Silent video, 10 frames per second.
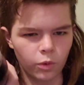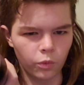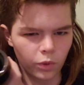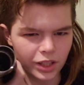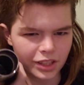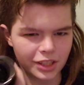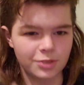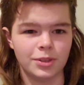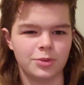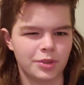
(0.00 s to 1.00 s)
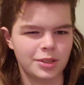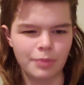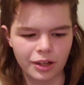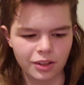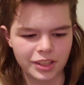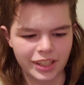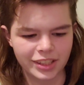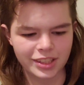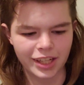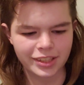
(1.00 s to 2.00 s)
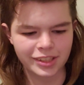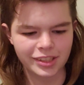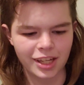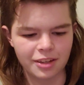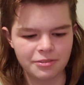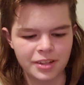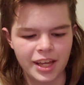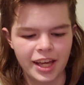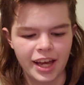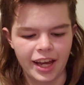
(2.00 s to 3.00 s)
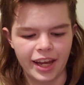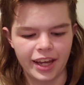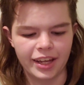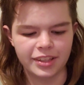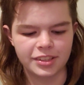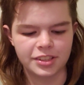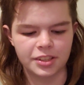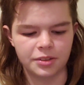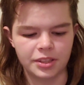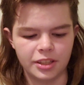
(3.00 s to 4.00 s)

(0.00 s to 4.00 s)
one of these ones where it's metal on the inside and stuff. And so,